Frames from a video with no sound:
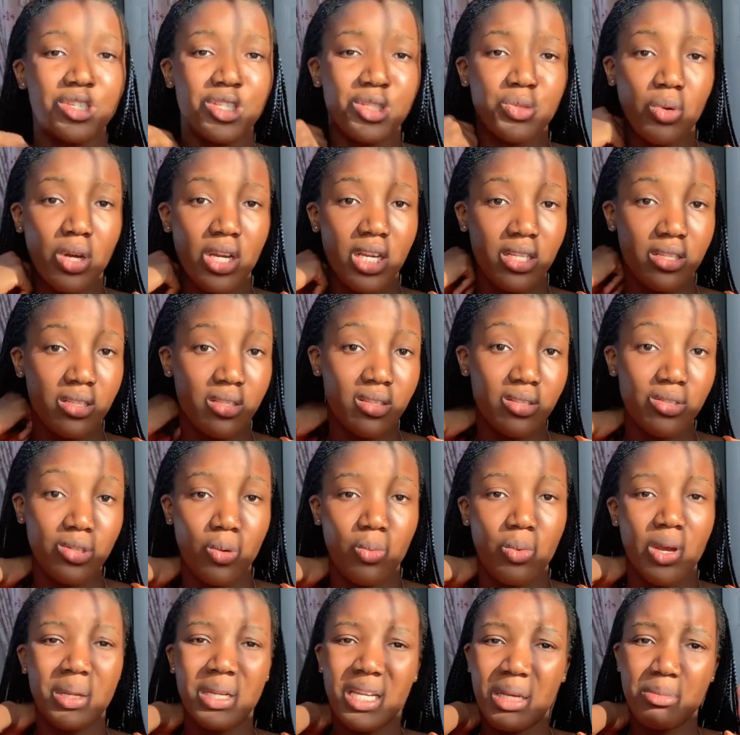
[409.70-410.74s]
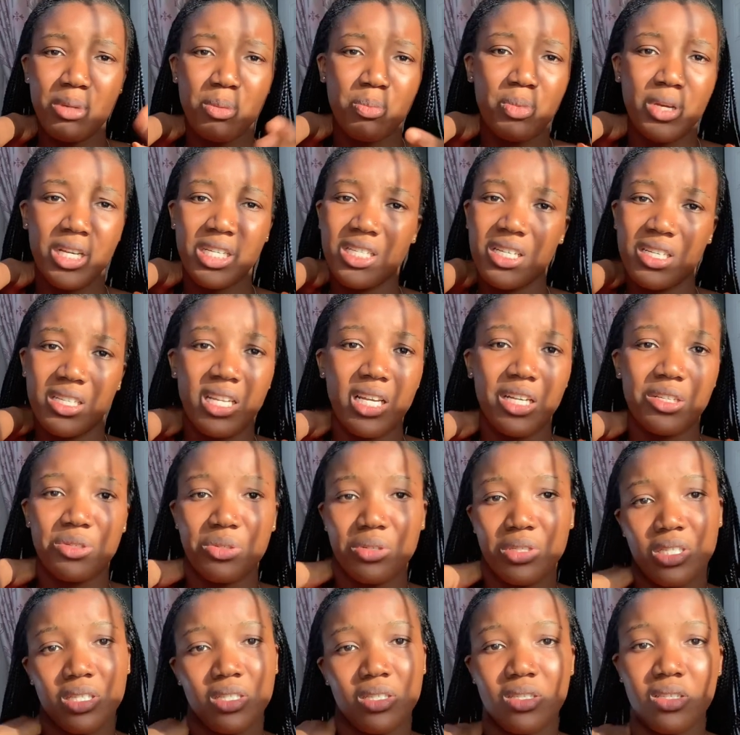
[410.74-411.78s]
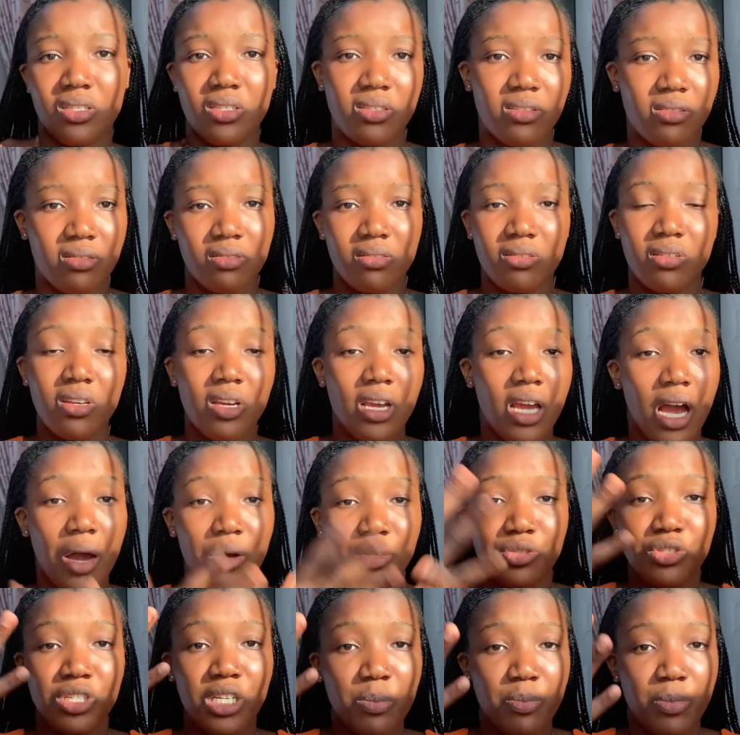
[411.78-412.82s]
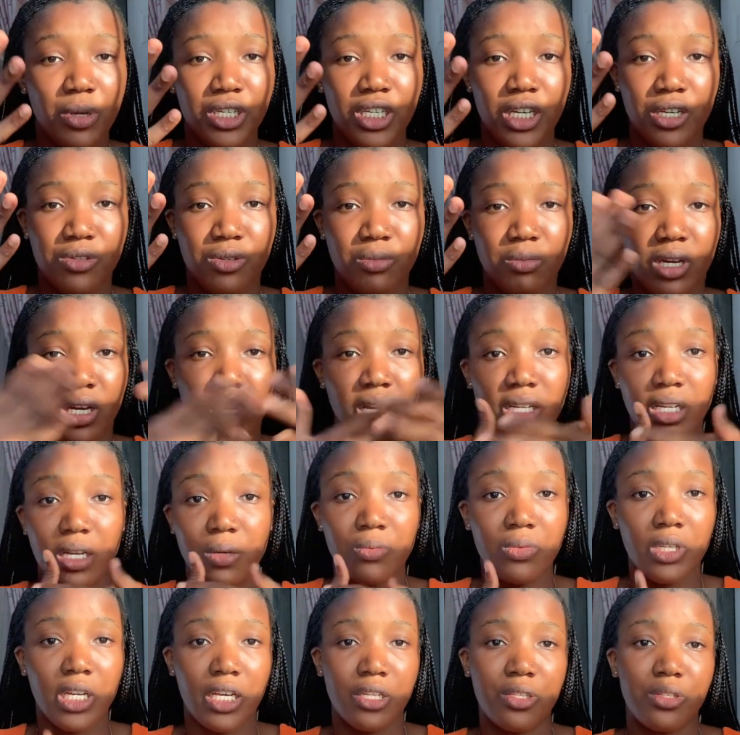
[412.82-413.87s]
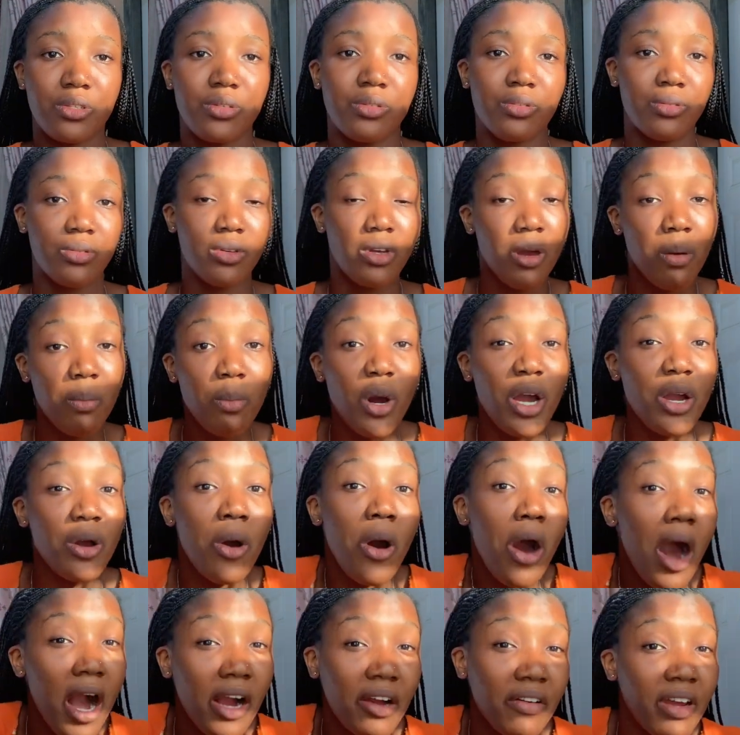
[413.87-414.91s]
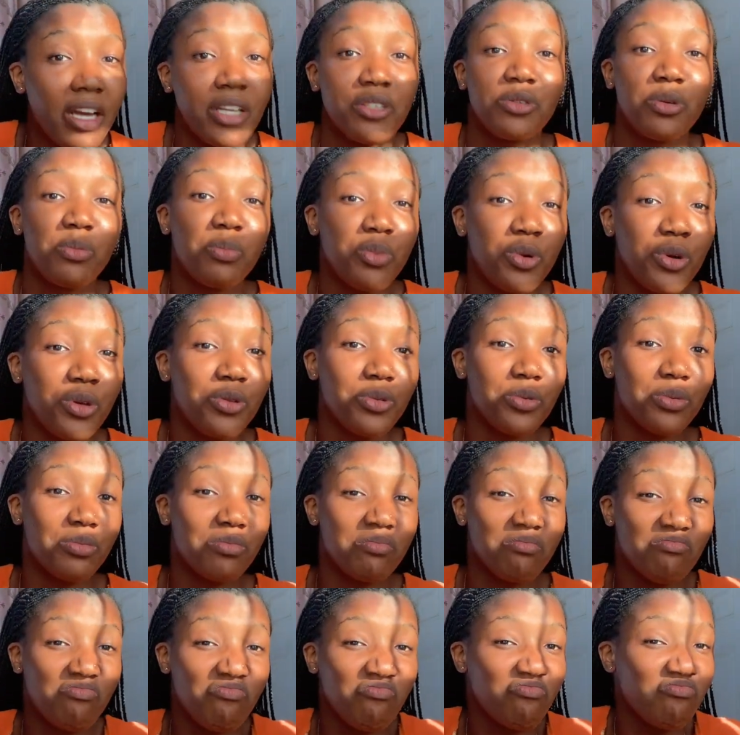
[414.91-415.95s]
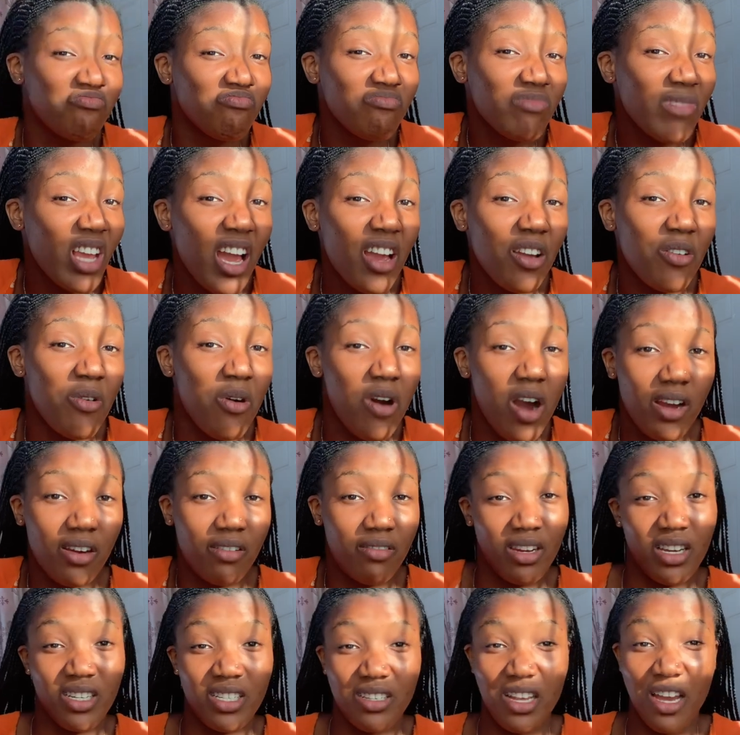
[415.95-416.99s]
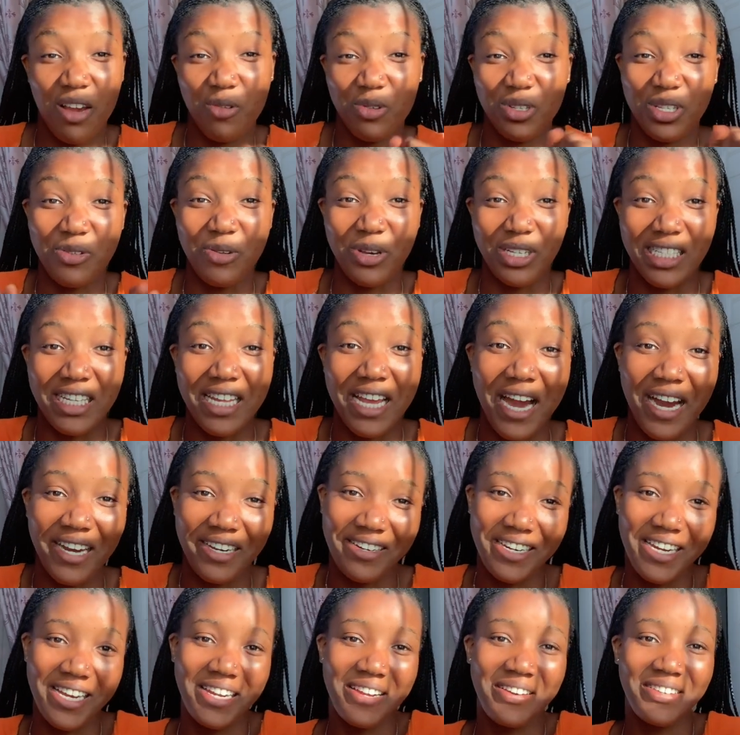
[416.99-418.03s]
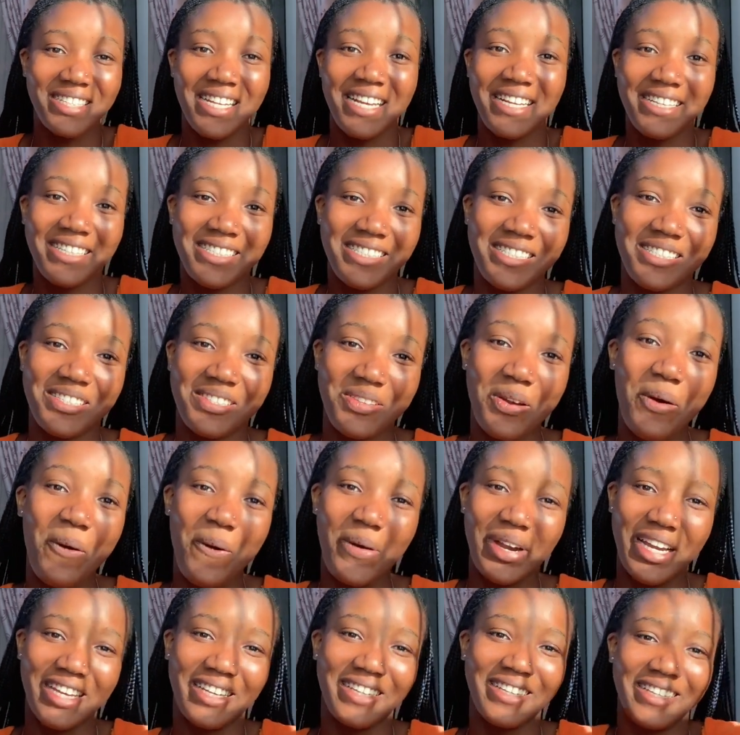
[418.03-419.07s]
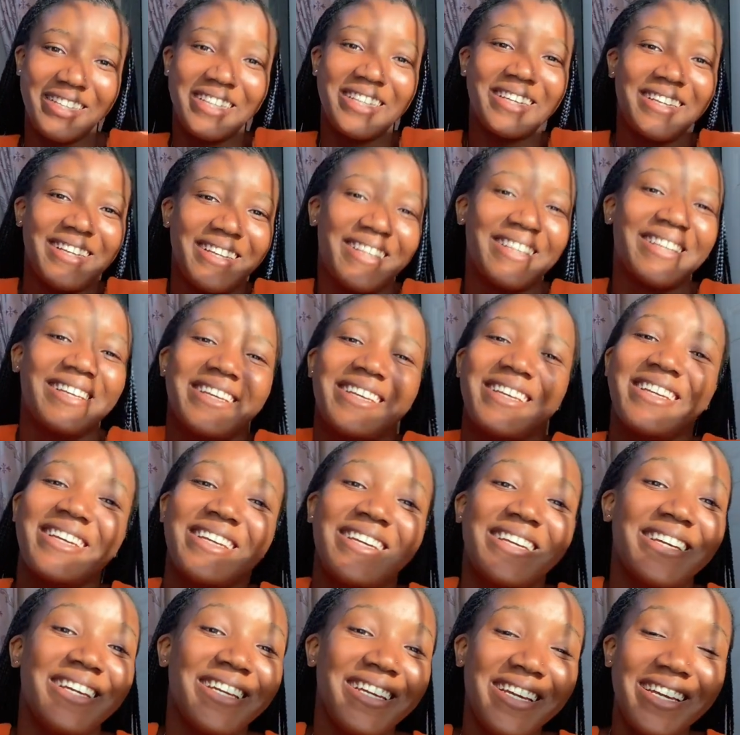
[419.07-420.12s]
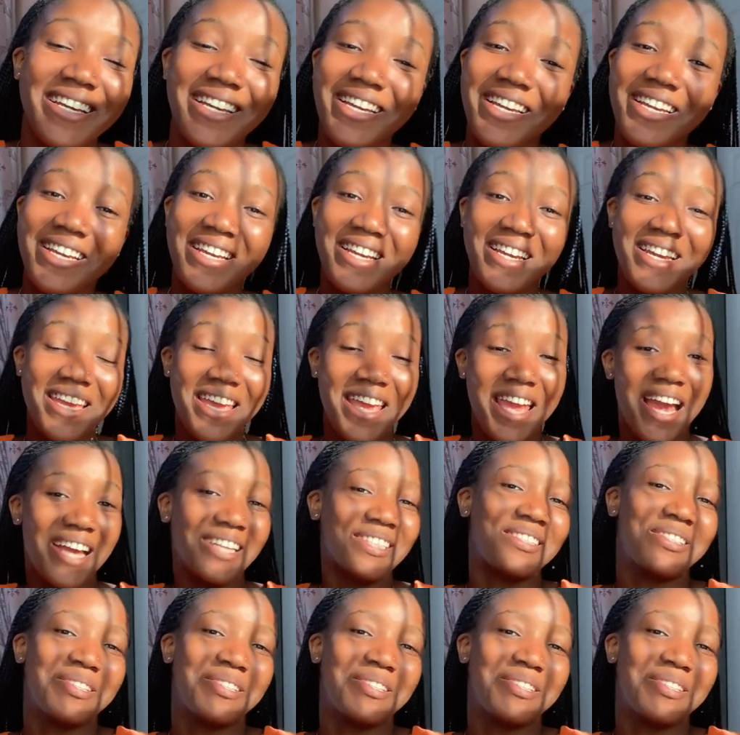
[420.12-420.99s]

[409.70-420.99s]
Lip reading: walking somewhere and then be patient. That's just it. I was really patient to my hand, I won't lie to you, but I got angry at some point though. I got angry. I said, I got seriously angry, and I was like, this is not working. Yeah,